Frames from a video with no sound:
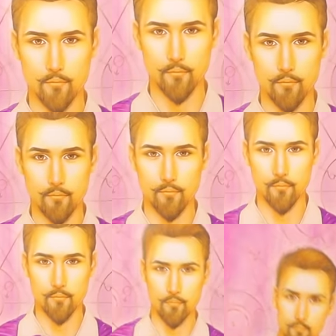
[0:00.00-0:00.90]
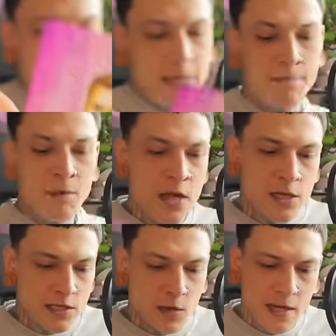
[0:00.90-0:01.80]
with karma releasing.
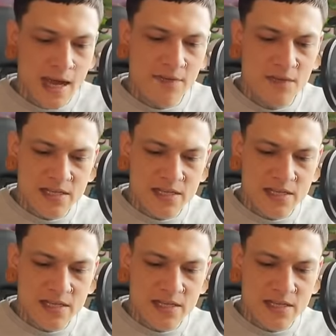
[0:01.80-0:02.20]
So again,